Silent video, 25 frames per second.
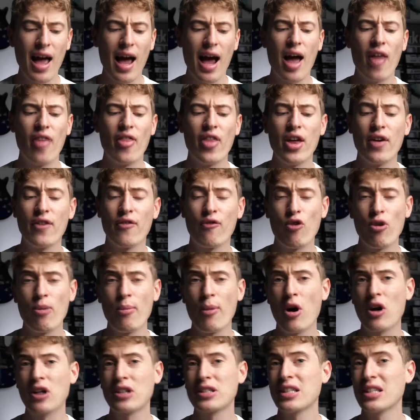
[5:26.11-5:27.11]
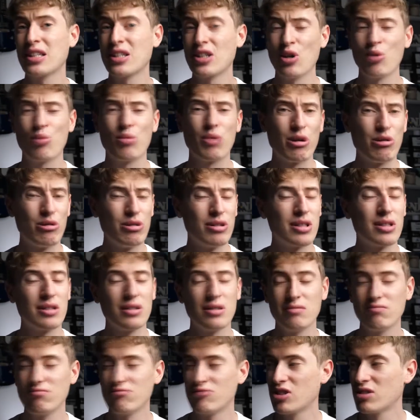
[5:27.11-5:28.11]
And then free marketing, nope, there is
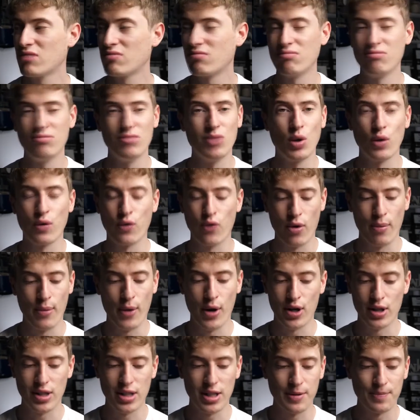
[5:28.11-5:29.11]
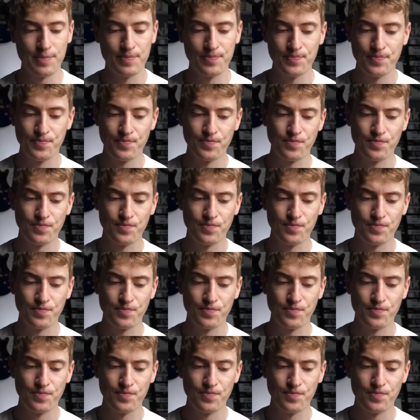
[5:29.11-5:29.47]
just no free marketing.